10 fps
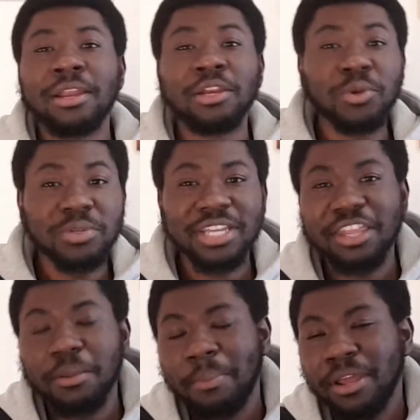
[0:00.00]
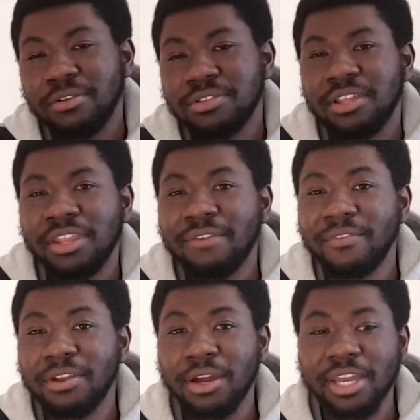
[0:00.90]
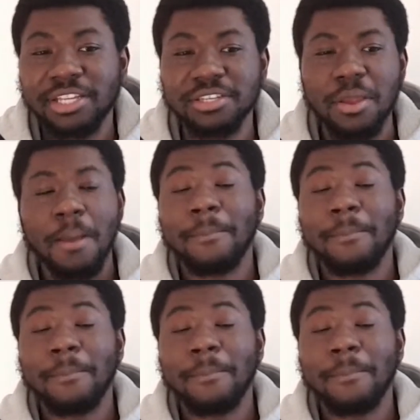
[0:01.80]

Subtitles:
losing in the playoffs to the Denver Nuggets,